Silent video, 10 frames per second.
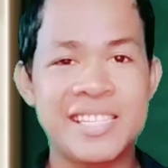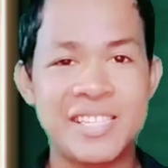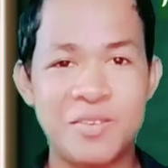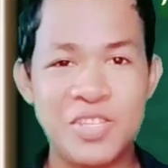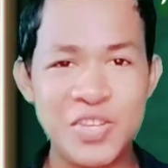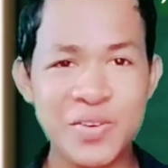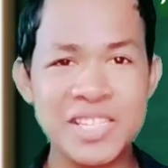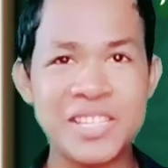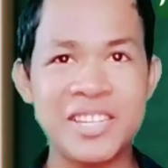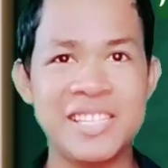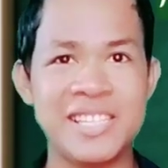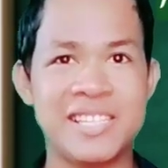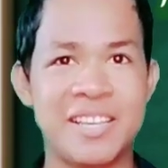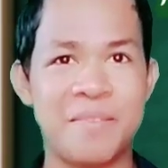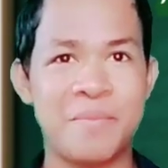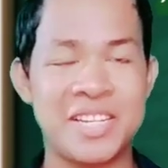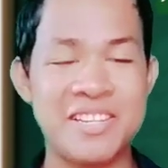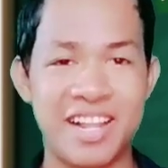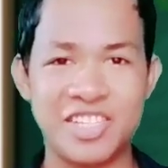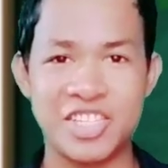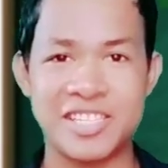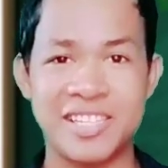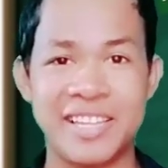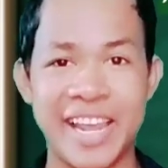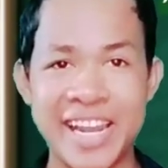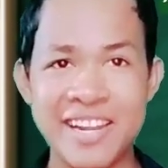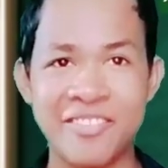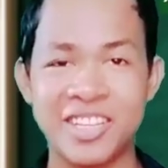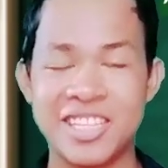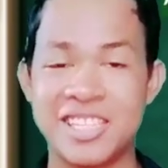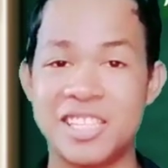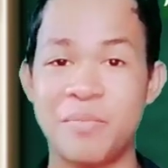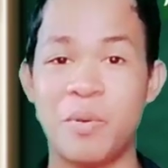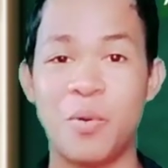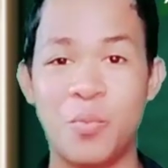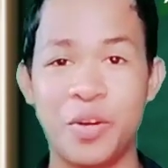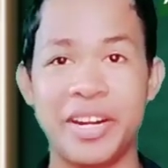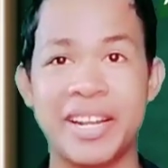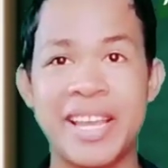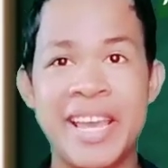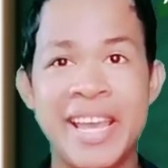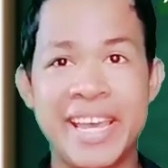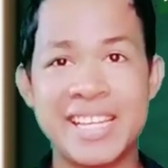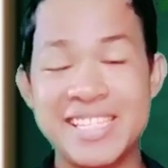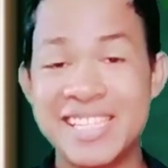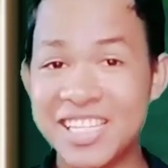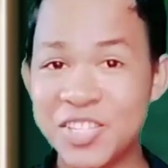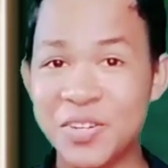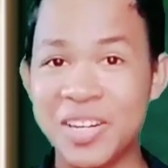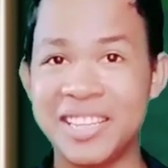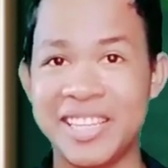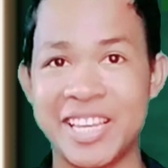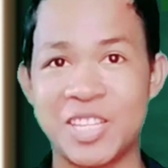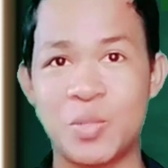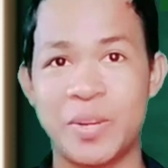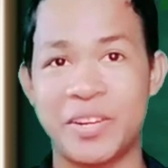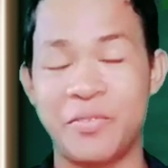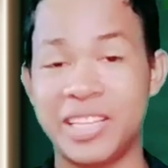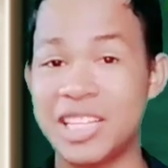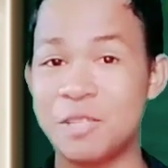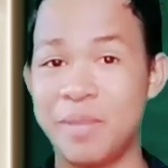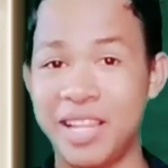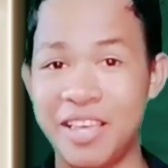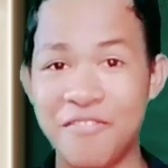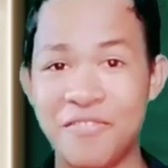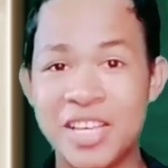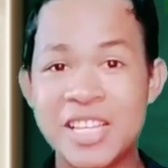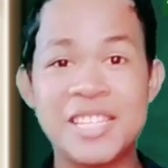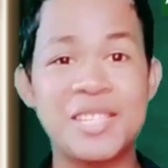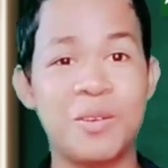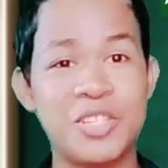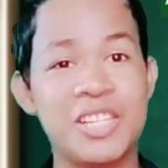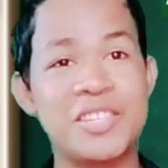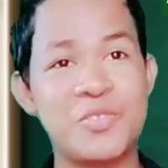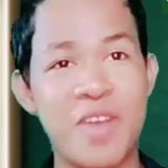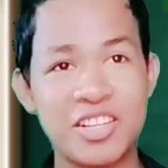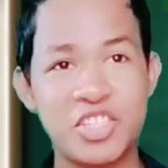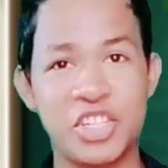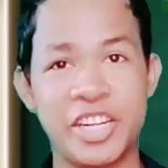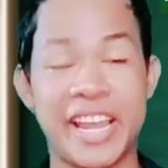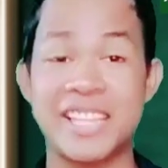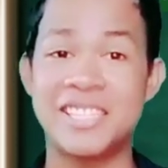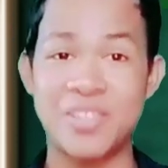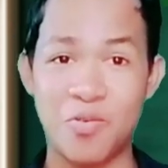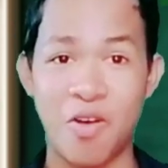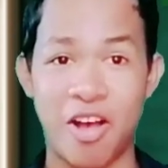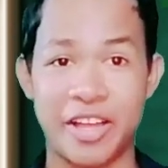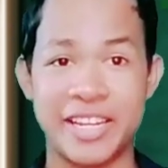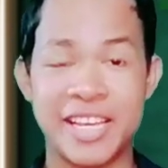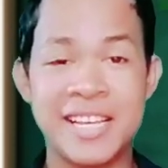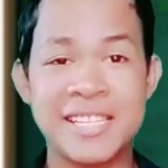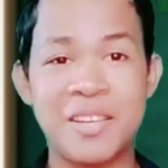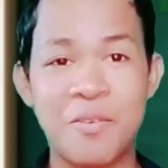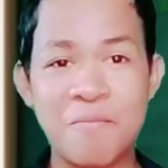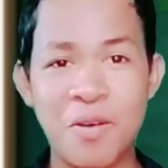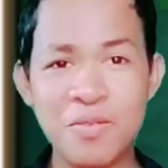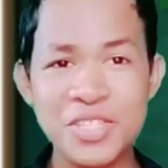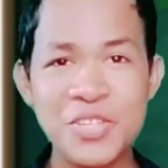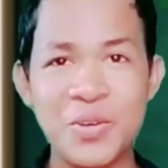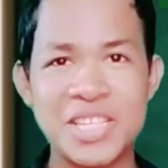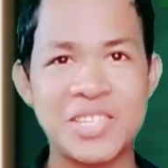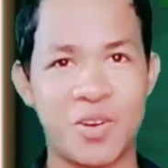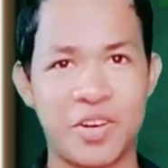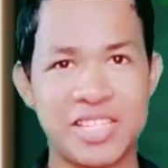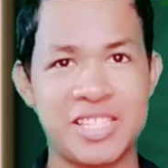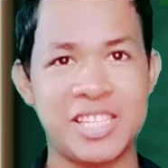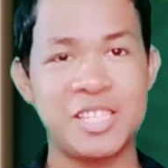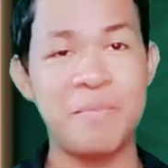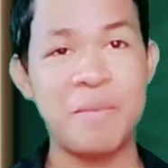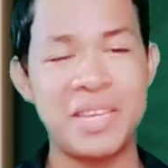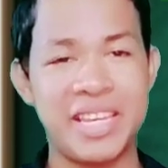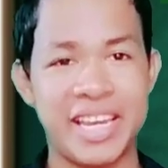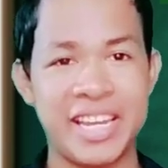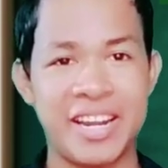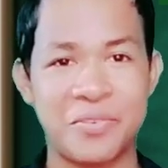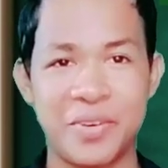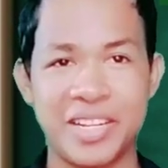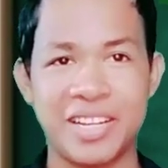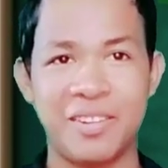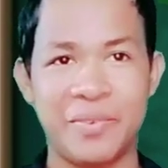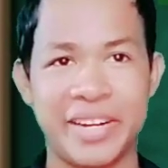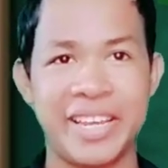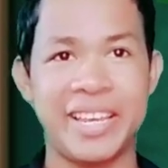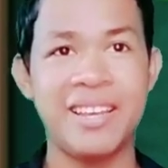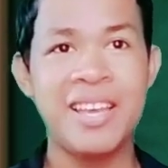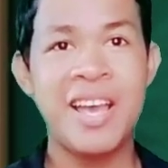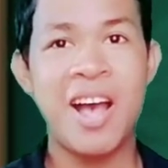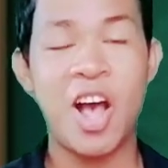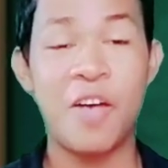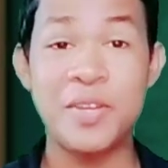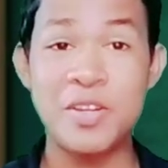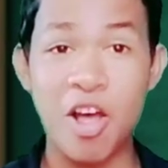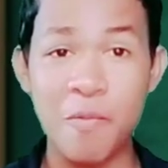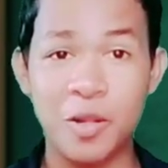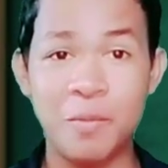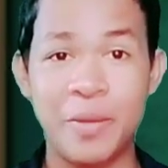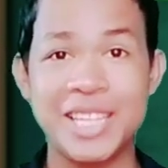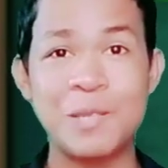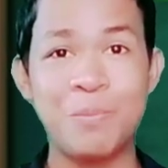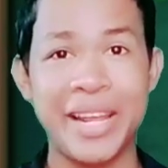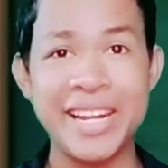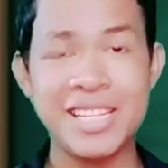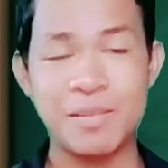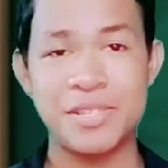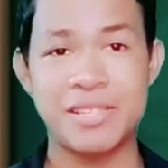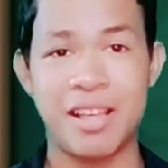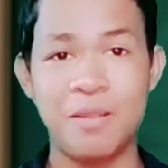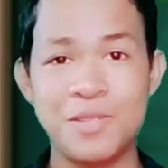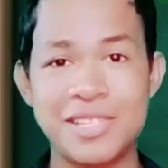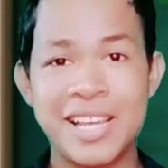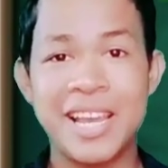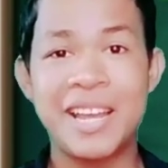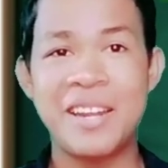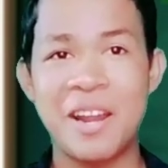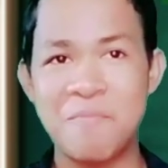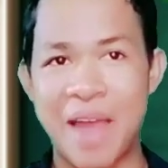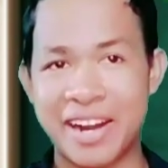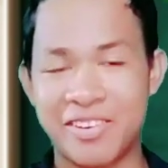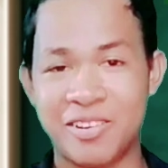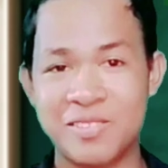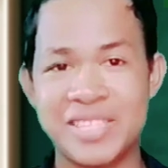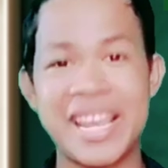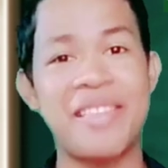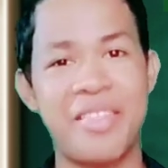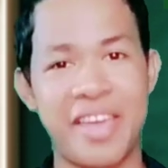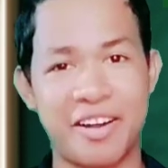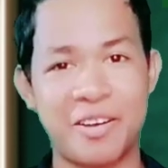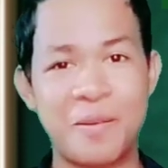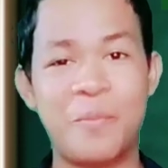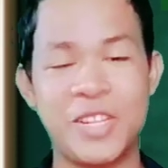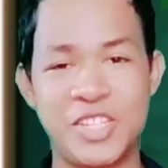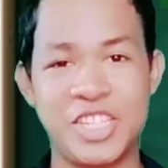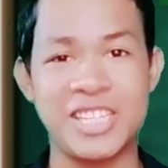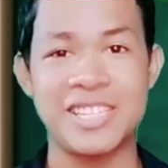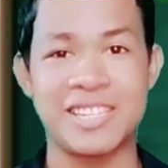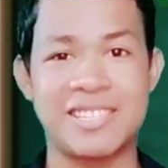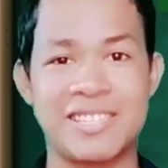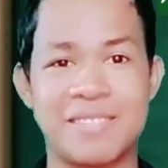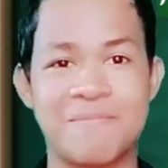So, new historicism acknowledges that any criticism of a work is necessarily tinged with a critic's belief, social structure, and so on. So, most new historicists may begin a critical reading of a novel by explaining themselves, their backgrounds, and their prejudices.